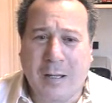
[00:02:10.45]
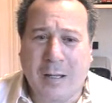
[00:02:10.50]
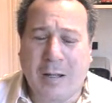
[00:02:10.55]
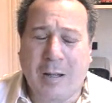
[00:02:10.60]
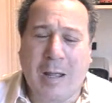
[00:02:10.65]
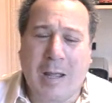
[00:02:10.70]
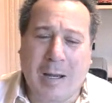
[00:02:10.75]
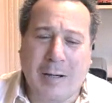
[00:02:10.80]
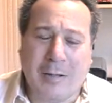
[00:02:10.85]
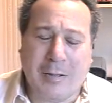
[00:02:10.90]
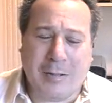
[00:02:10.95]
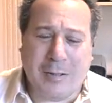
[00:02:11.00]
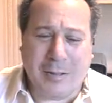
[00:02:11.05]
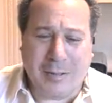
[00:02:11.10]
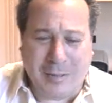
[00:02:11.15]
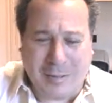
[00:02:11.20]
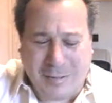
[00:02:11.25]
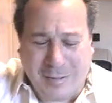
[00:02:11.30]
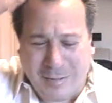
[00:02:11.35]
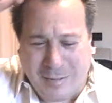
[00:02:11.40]

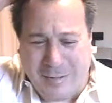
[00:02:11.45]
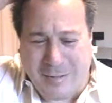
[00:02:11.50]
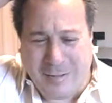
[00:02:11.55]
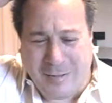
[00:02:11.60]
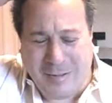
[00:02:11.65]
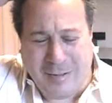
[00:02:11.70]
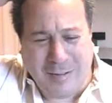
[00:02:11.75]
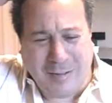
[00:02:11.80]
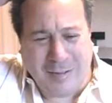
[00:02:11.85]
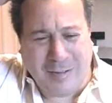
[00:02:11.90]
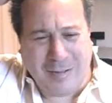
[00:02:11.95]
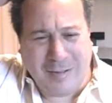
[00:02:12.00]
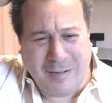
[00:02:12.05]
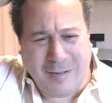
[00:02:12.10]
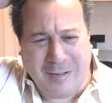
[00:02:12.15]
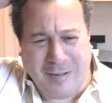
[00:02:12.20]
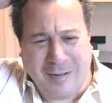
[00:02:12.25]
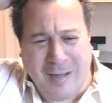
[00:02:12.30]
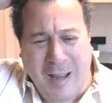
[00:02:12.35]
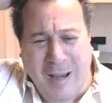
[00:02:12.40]
actually,
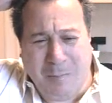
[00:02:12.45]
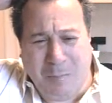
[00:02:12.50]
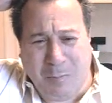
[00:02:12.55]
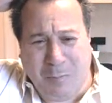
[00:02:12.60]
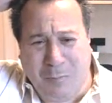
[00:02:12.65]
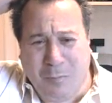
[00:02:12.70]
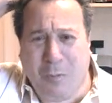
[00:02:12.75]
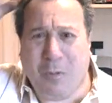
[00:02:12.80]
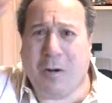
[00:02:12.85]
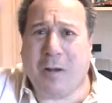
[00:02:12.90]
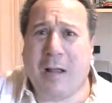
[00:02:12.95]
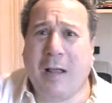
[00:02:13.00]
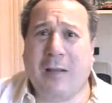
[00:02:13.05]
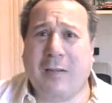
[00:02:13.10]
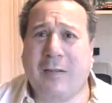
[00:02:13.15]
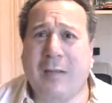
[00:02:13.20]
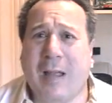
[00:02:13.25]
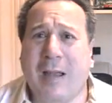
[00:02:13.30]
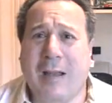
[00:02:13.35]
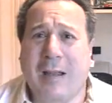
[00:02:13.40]
the night before
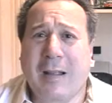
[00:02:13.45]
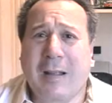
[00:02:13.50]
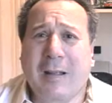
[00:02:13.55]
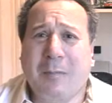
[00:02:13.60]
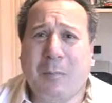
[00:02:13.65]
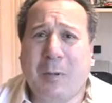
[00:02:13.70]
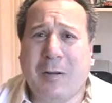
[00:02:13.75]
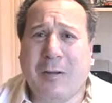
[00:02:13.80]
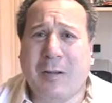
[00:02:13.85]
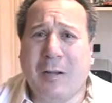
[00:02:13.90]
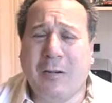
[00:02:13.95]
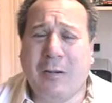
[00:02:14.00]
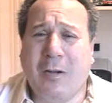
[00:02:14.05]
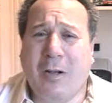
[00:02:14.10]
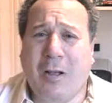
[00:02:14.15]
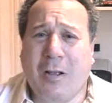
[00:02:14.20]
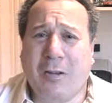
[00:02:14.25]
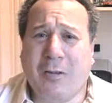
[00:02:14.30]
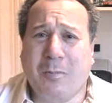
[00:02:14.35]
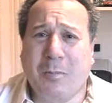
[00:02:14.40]
last night, my son
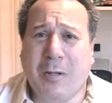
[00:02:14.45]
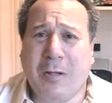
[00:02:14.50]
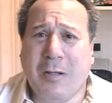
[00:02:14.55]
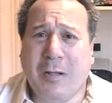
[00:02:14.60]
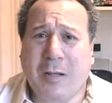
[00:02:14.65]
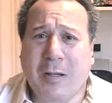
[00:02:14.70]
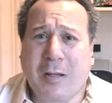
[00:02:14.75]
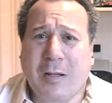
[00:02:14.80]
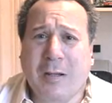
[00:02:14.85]
calls me.